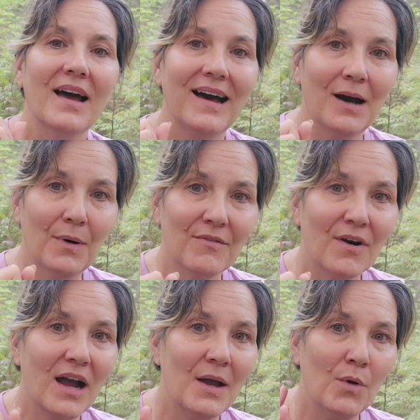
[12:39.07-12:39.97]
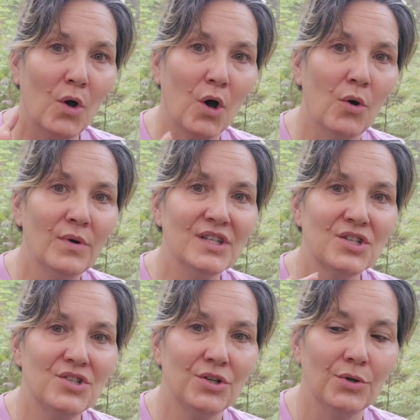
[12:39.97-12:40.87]
However, I will always
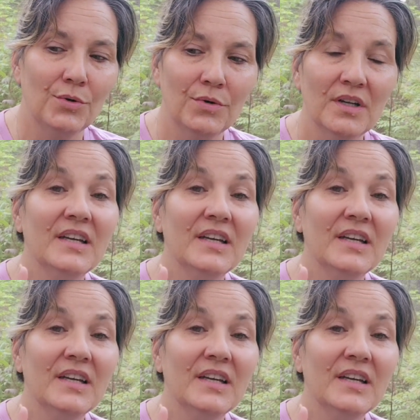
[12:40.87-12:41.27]
do